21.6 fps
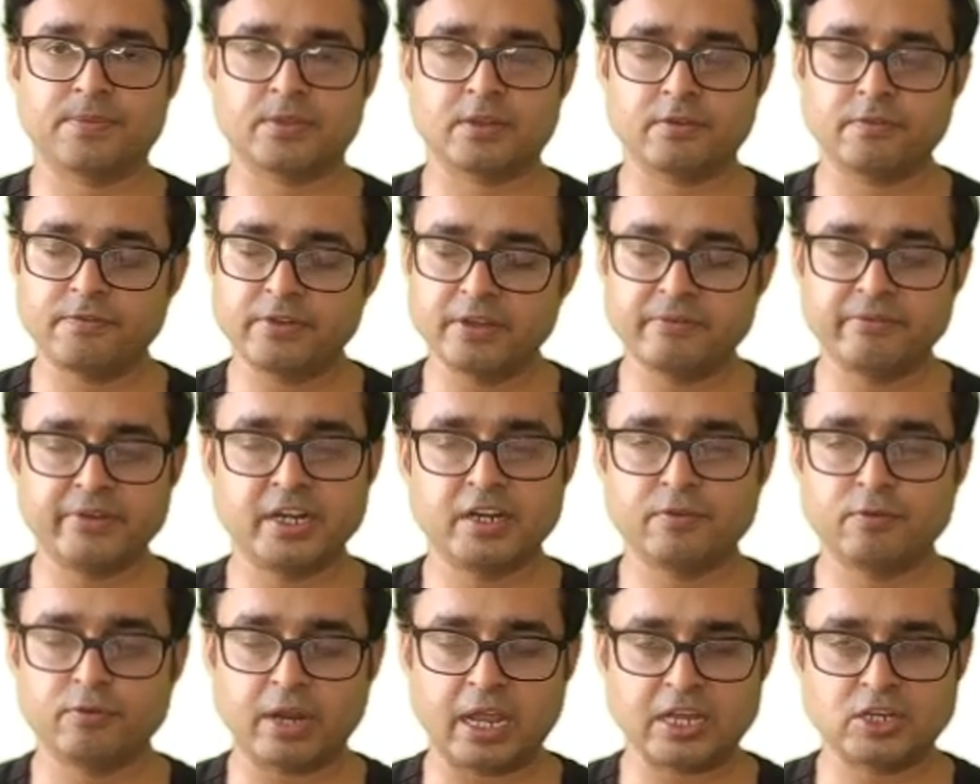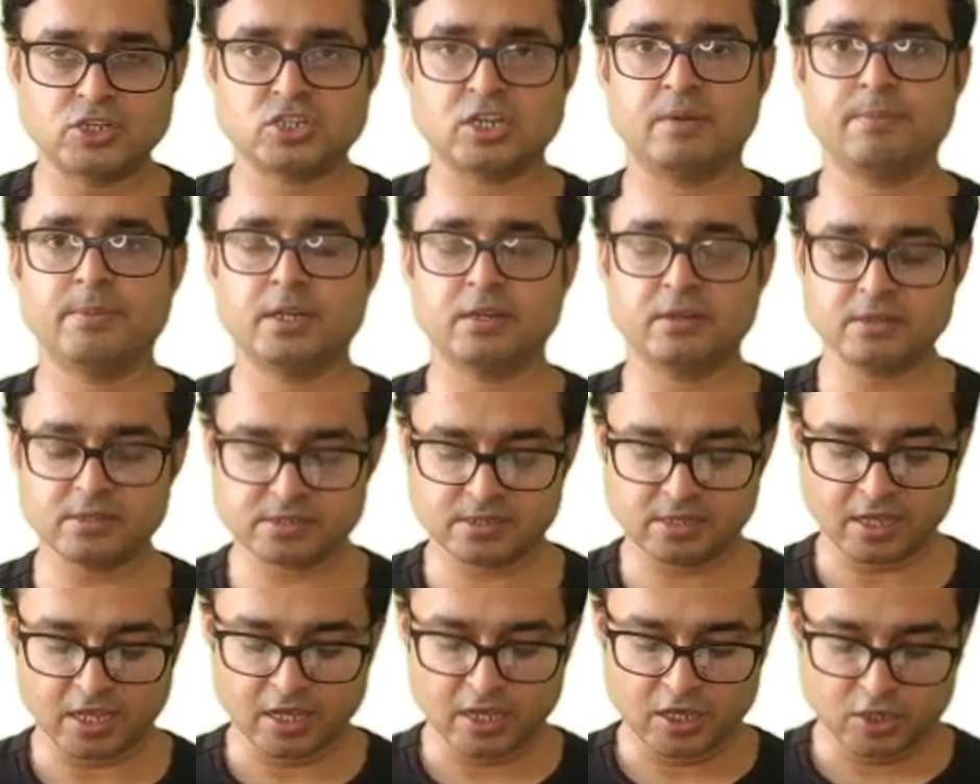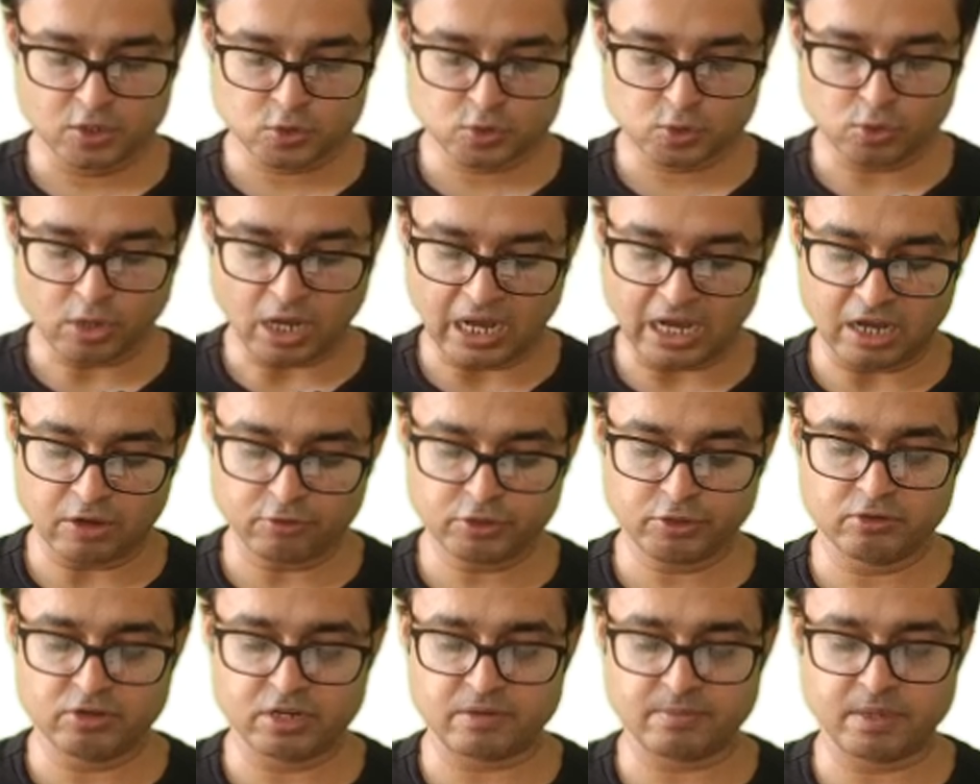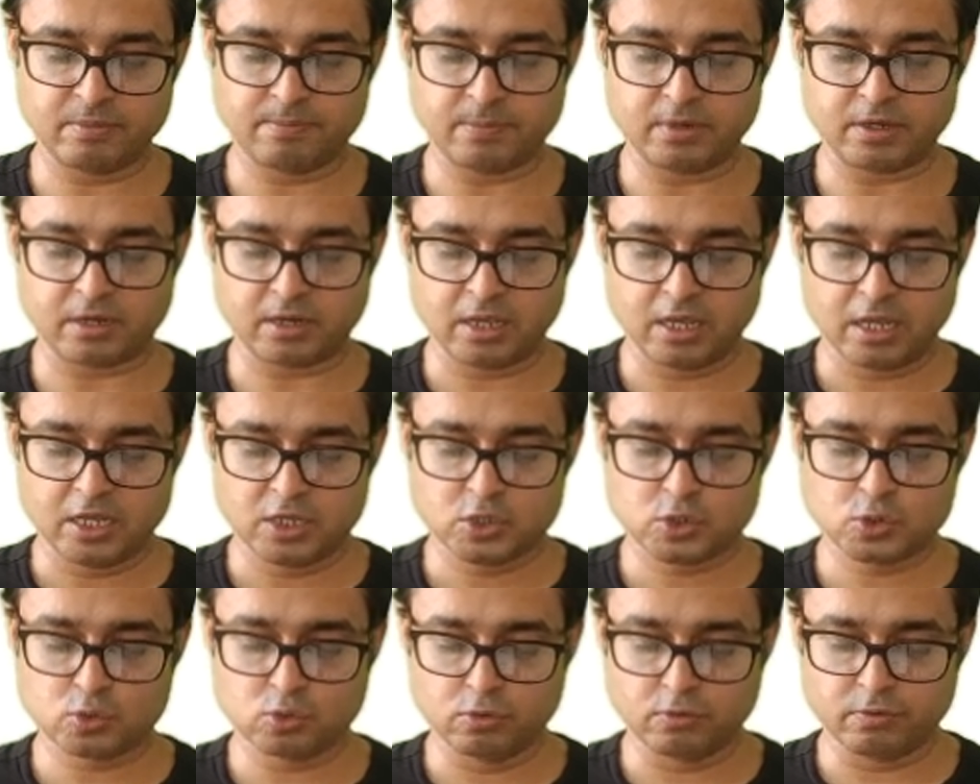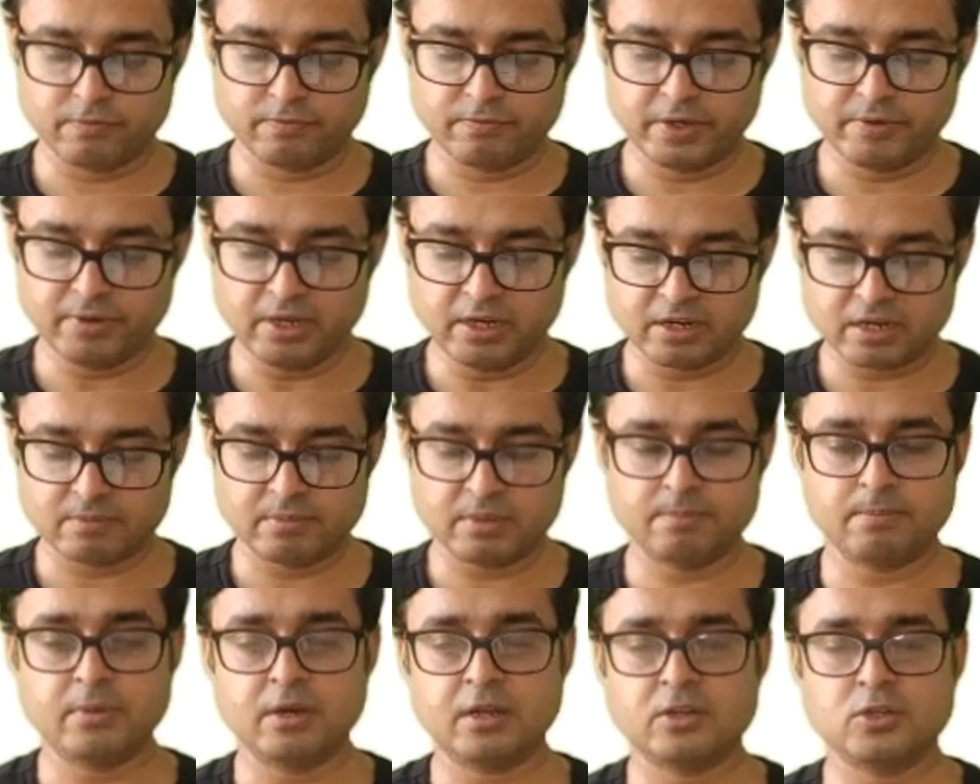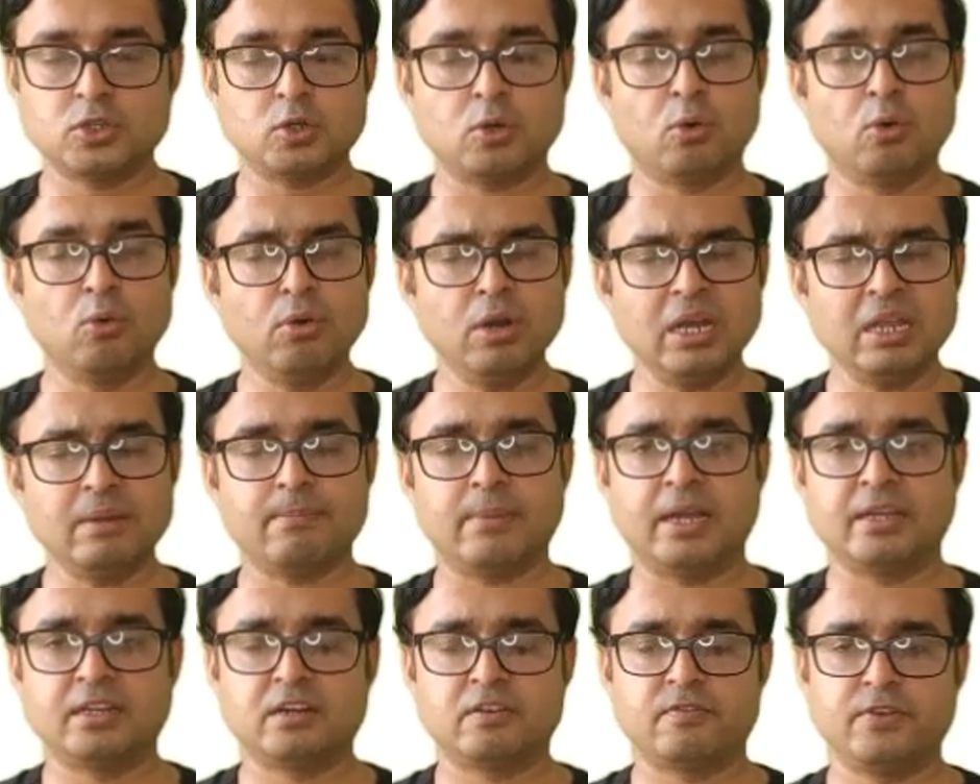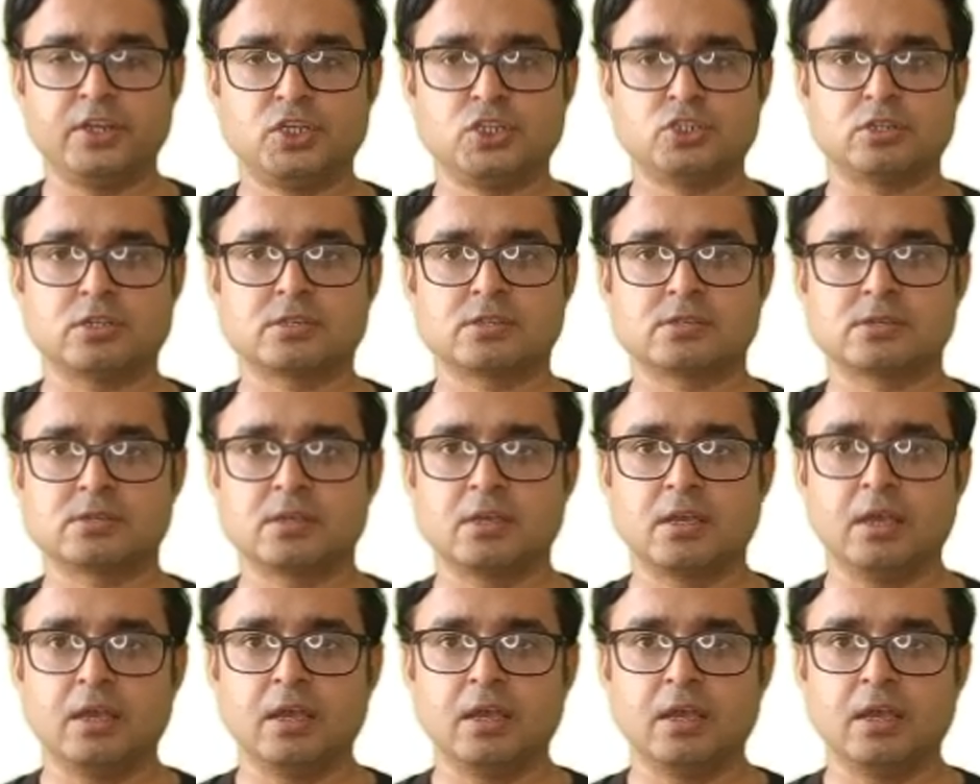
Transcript: favorite for examiners. So how you will remember? So we will remember only minor features.